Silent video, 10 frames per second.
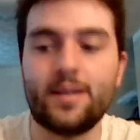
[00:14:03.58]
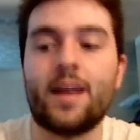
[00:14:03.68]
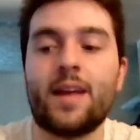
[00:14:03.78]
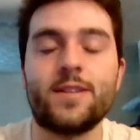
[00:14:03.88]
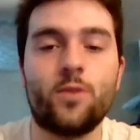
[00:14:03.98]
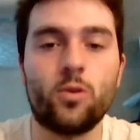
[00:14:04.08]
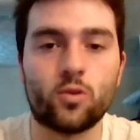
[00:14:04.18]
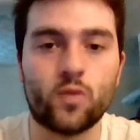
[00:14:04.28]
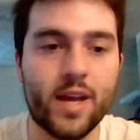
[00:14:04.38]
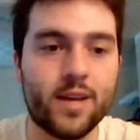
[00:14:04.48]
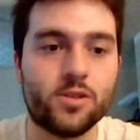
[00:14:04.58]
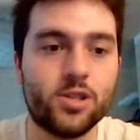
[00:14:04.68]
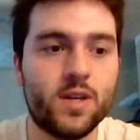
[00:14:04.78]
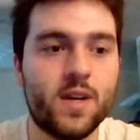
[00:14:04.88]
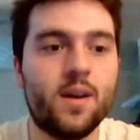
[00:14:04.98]
and his vocal
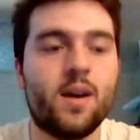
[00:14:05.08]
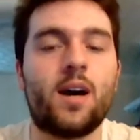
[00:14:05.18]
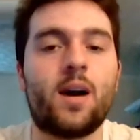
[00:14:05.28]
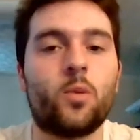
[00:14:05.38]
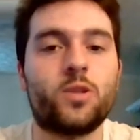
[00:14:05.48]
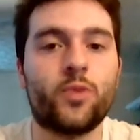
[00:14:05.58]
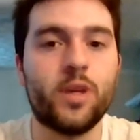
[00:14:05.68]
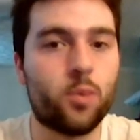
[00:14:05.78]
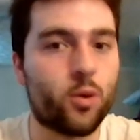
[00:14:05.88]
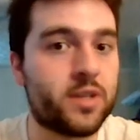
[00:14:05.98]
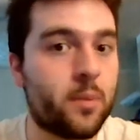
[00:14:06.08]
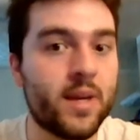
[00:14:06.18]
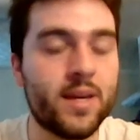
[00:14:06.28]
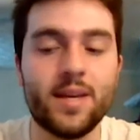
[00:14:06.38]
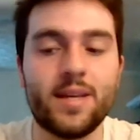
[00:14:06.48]
range, what's really important to
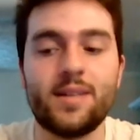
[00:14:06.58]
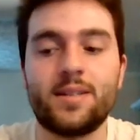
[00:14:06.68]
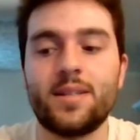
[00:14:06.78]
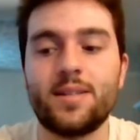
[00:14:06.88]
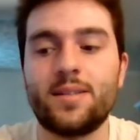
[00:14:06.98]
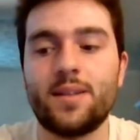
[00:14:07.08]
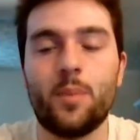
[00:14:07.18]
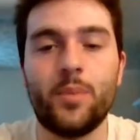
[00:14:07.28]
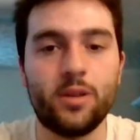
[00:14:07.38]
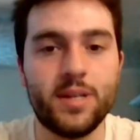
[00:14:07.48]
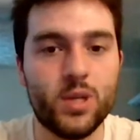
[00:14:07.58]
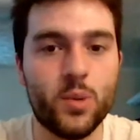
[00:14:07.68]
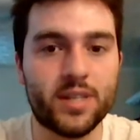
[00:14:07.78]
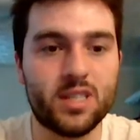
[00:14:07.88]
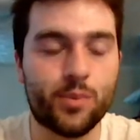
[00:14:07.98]
me is his ability to
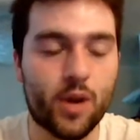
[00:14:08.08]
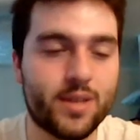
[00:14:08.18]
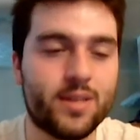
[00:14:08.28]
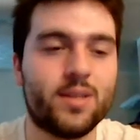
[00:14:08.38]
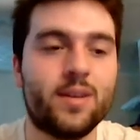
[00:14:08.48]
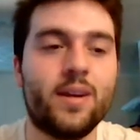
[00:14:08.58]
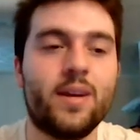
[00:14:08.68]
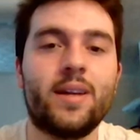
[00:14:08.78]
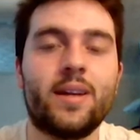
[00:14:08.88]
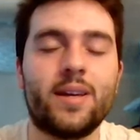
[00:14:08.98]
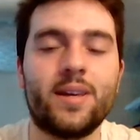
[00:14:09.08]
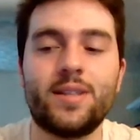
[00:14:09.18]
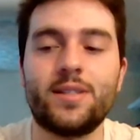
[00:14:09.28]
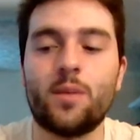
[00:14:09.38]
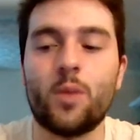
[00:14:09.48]
express
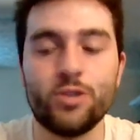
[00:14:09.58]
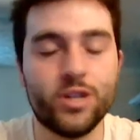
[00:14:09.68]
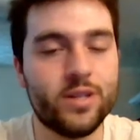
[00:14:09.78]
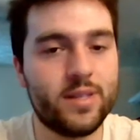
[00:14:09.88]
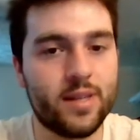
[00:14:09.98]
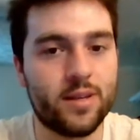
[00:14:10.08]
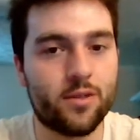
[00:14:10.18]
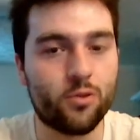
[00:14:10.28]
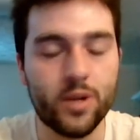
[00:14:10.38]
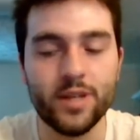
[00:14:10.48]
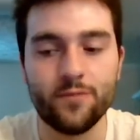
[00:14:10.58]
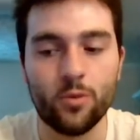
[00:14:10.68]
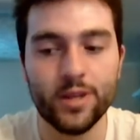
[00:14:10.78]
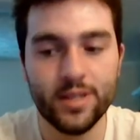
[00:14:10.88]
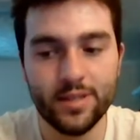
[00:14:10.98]
his emotions through his
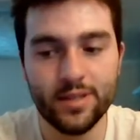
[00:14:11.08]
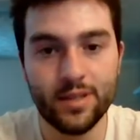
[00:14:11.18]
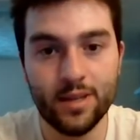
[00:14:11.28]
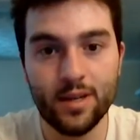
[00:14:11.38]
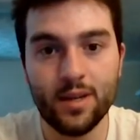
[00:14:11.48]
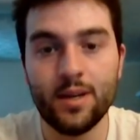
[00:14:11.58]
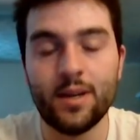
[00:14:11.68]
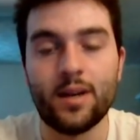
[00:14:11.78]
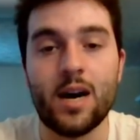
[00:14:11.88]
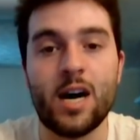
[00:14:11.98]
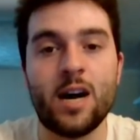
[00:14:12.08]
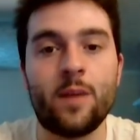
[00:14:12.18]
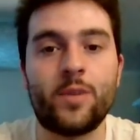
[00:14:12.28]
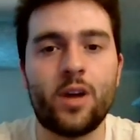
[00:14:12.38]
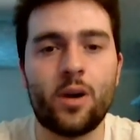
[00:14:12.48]
voice.
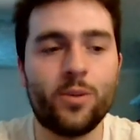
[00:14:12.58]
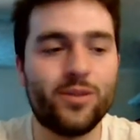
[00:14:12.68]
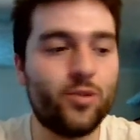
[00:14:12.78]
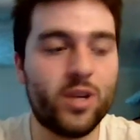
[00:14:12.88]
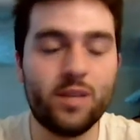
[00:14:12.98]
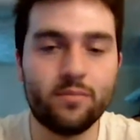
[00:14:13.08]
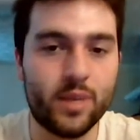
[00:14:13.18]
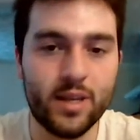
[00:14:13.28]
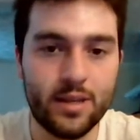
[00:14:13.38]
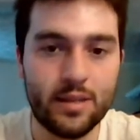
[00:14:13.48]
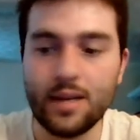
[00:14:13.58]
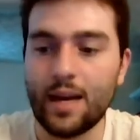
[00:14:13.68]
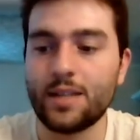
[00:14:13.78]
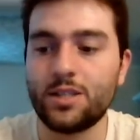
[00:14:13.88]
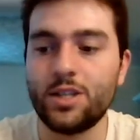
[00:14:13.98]
You know, you can be
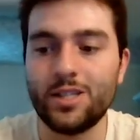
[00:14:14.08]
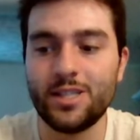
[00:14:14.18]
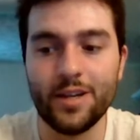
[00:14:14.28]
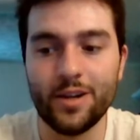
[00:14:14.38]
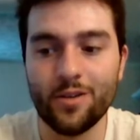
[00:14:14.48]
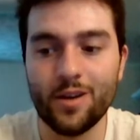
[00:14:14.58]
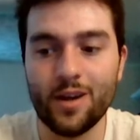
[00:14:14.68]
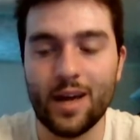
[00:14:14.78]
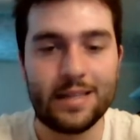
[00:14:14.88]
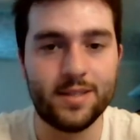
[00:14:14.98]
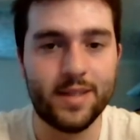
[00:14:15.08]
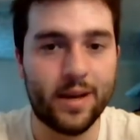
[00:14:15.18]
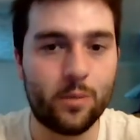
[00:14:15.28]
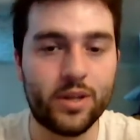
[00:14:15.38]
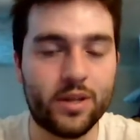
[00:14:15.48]
as good a singer as
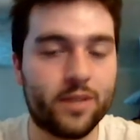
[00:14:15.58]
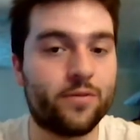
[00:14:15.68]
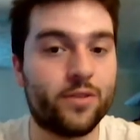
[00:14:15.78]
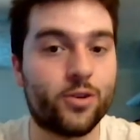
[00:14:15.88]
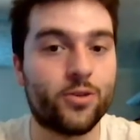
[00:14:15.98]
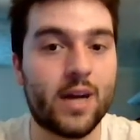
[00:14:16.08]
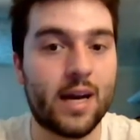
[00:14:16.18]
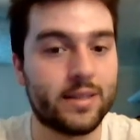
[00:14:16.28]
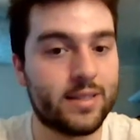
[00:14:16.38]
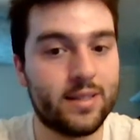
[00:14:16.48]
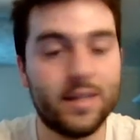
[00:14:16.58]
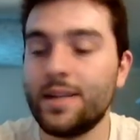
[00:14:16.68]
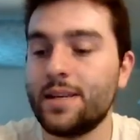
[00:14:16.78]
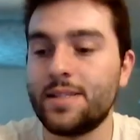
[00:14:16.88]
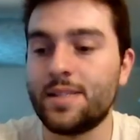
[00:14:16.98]
Adele, but if you're not
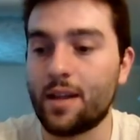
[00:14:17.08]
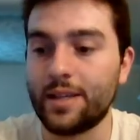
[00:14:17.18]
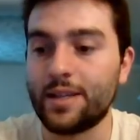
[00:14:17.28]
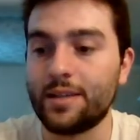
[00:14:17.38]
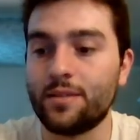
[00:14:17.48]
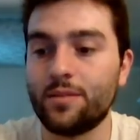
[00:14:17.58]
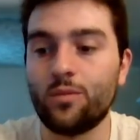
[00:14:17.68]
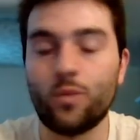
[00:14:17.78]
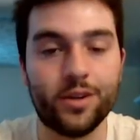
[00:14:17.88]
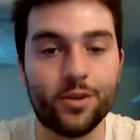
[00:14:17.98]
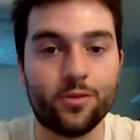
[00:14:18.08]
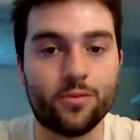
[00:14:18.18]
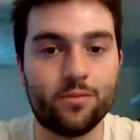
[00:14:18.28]
selling what you're